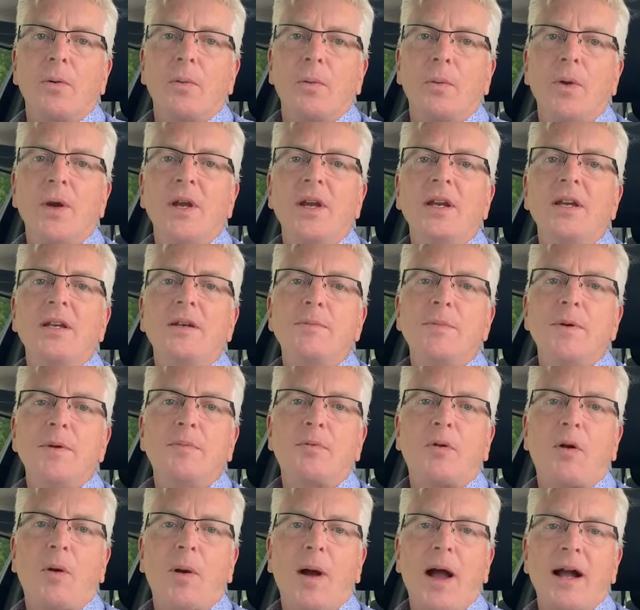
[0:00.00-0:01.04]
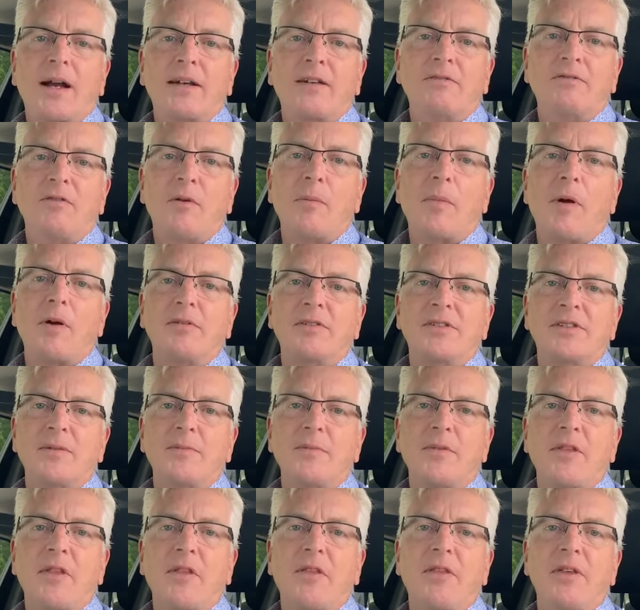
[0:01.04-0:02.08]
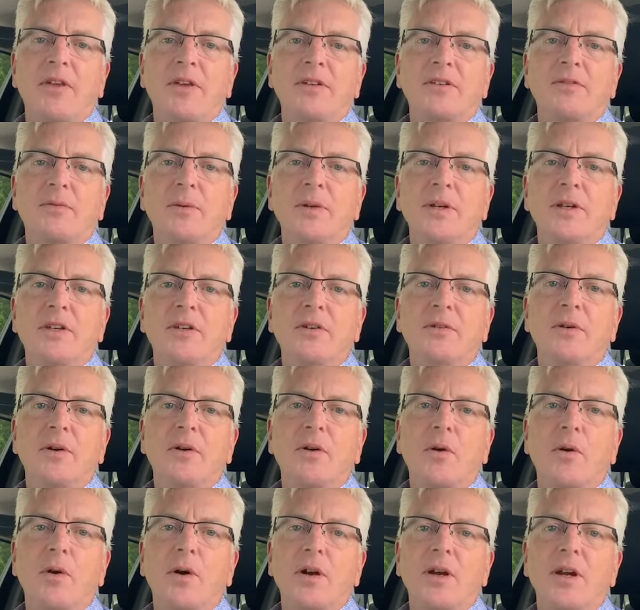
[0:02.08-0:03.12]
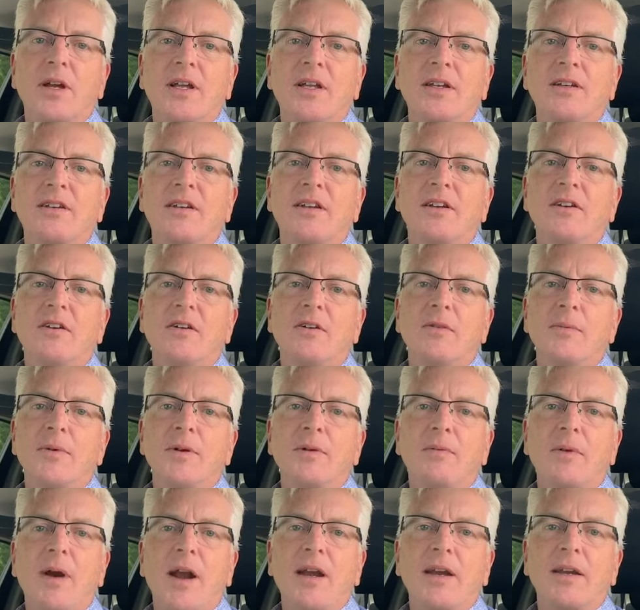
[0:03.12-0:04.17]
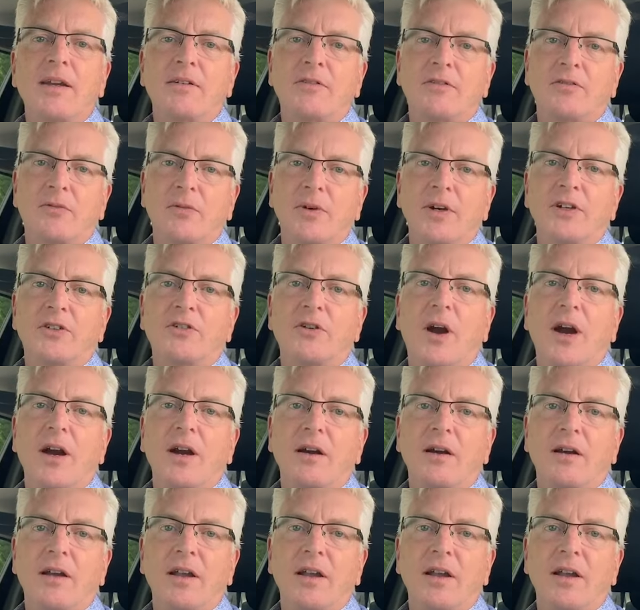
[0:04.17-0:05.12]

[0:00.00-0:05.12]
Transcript: We need to be proactive about some of the things we do in order to continue to be ready to retry our